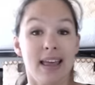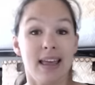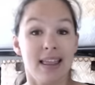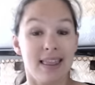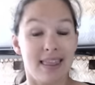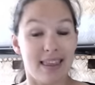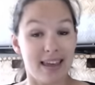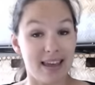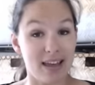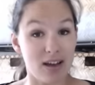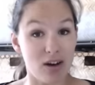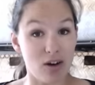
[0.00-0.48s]

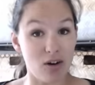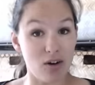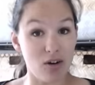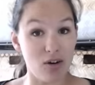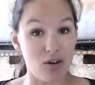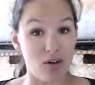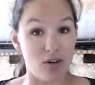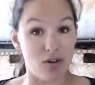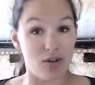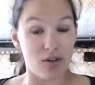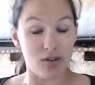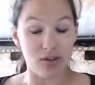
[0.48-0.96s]
They
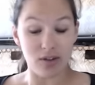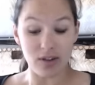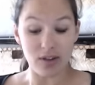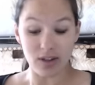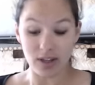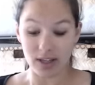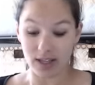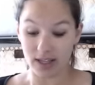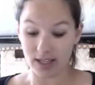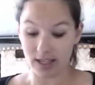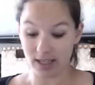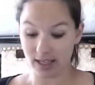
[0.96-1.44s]
all
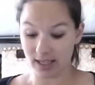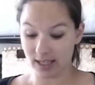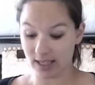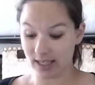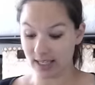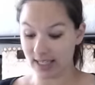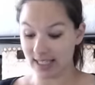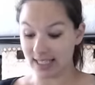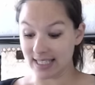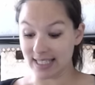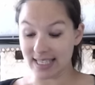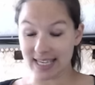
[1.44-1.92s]

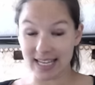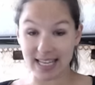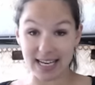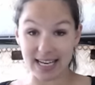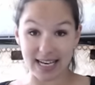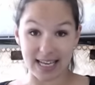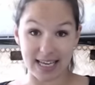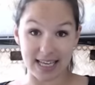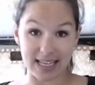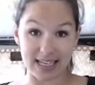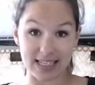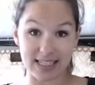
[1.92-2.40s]

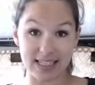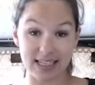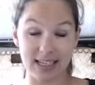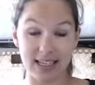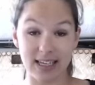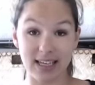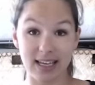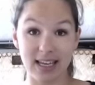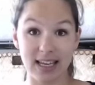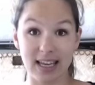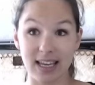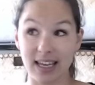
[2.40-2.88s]
knitted
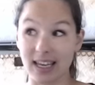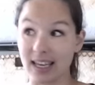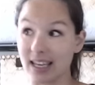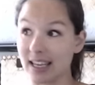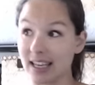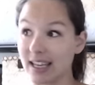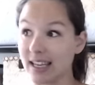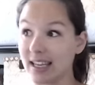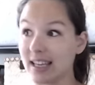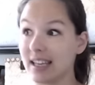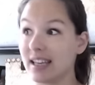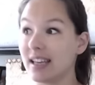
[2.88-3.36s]

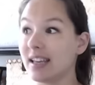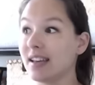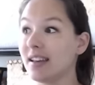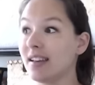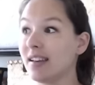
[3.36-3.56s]
a